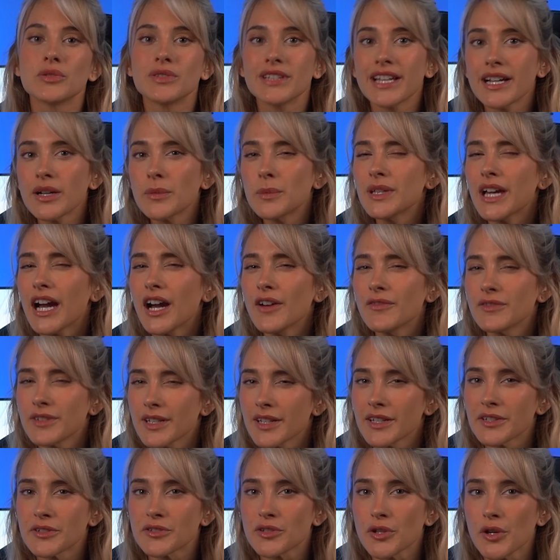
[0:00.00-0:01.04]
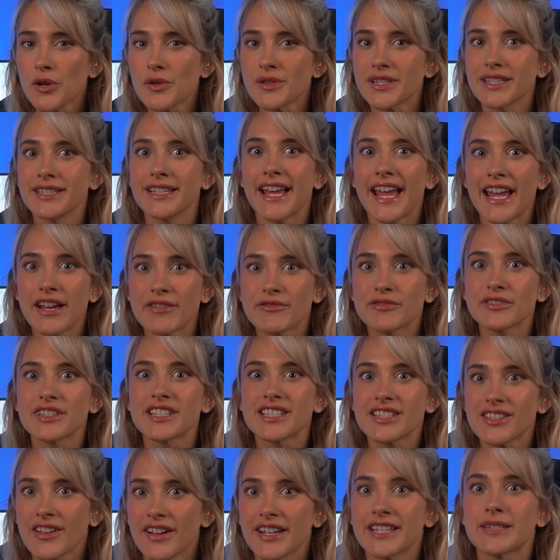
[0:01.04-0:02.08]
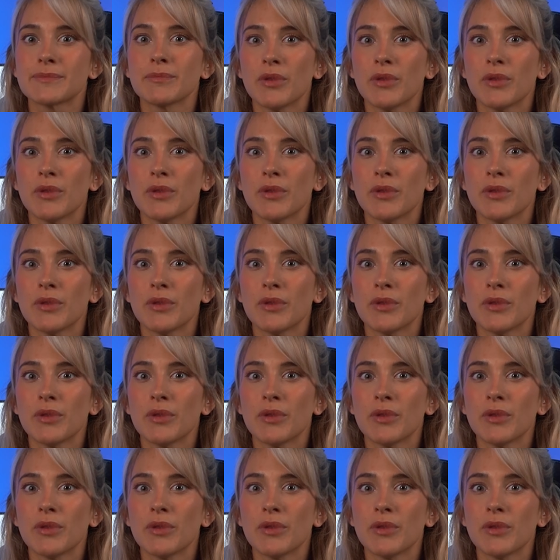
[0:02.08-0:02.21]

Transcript: now we have Nitros in every size